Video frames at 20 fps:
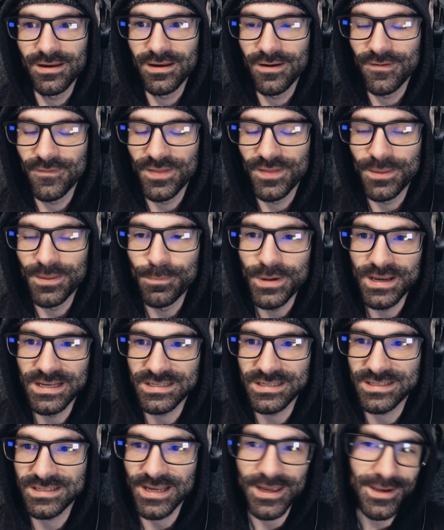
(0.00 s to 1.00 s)
the
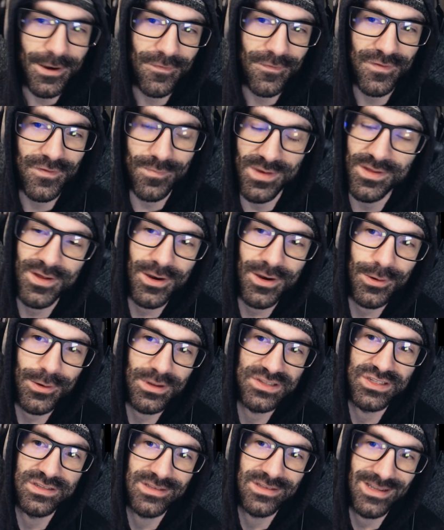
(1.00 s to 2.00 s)
biggest standout for me though is
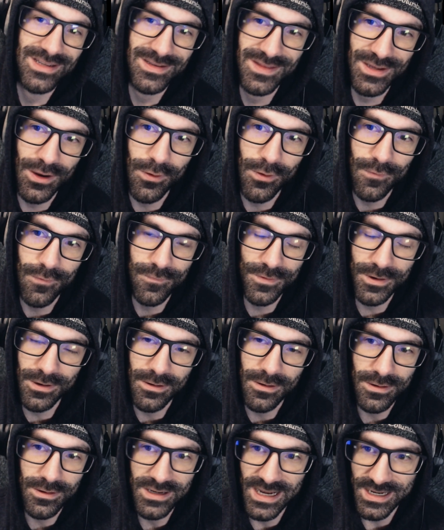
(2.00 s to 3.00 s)
just like the
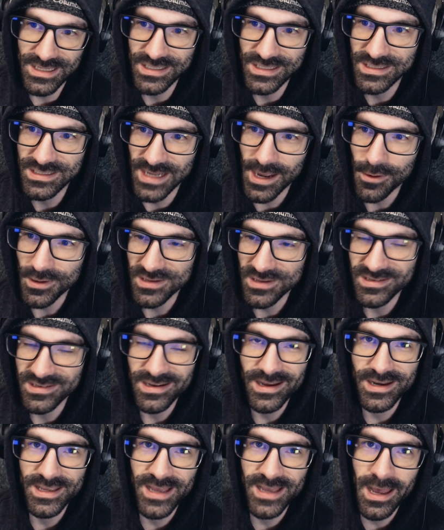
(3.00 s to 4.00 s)
overall kind of sound
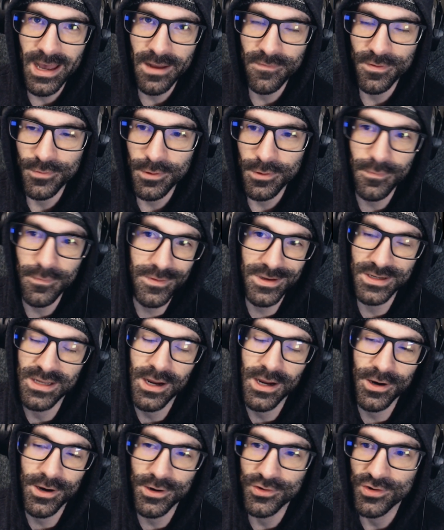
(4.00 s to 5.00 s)
design he had throughout the
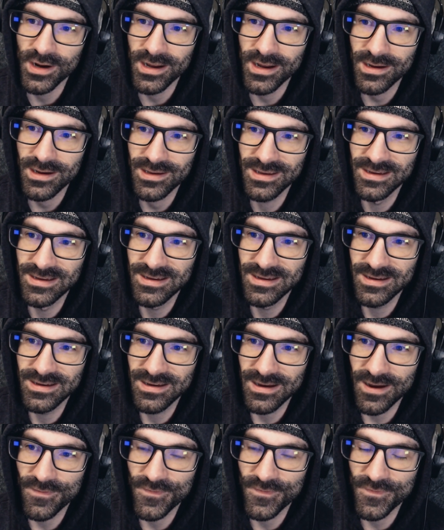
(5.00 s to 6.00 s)
entire track.
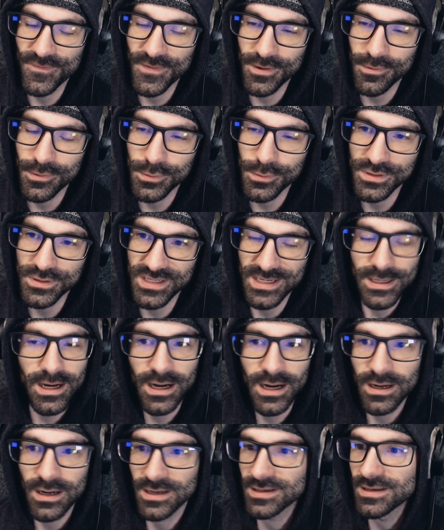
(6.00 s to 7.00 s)
I feel it was like,
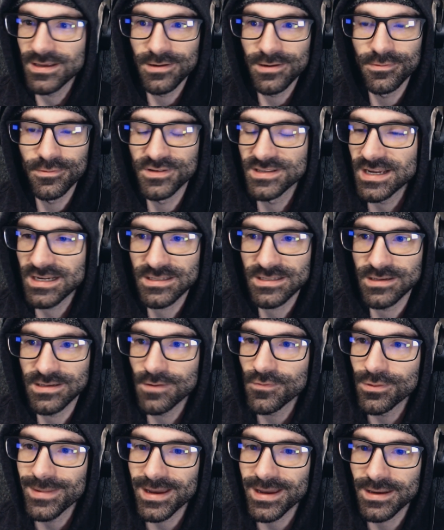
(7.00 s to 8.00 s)
it was next
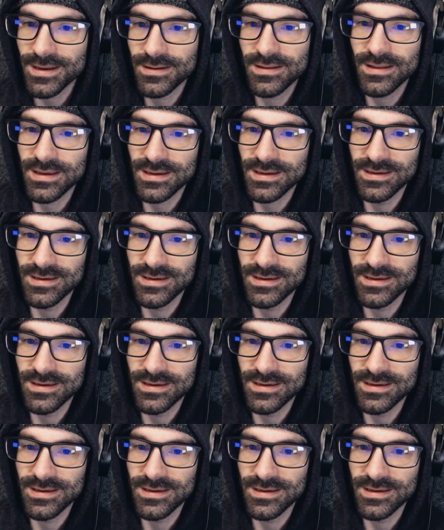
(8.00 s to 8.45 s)
level, man. Like